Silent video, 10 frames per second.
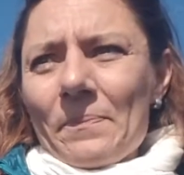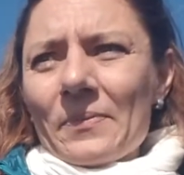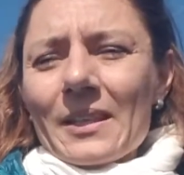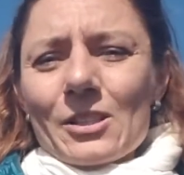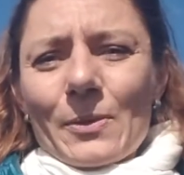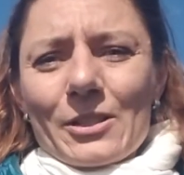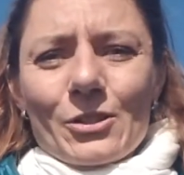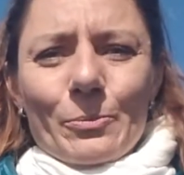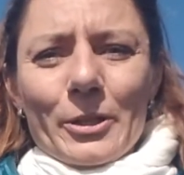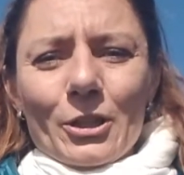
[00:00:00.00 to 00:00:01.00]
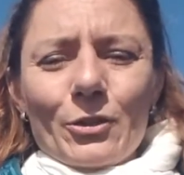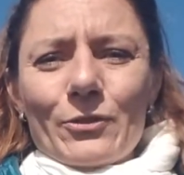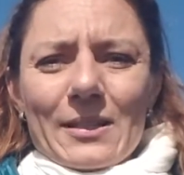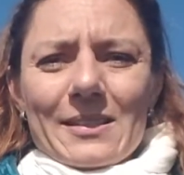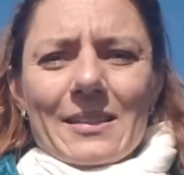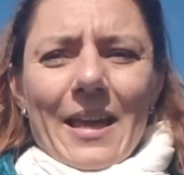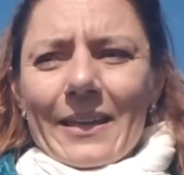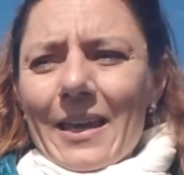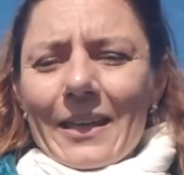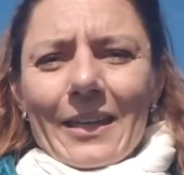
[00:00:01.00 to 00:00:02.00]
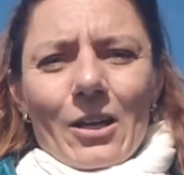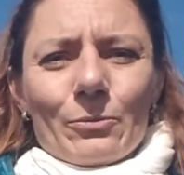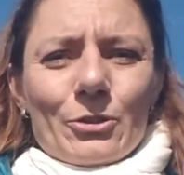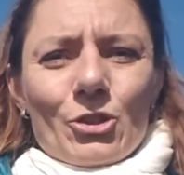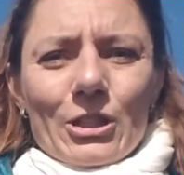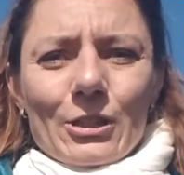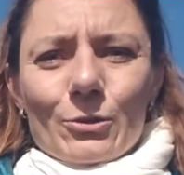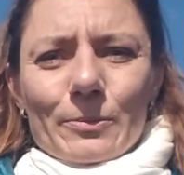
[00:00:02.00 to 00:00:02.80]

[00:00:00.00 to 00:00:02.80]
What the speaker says: That's why so many of us like hanging out with children,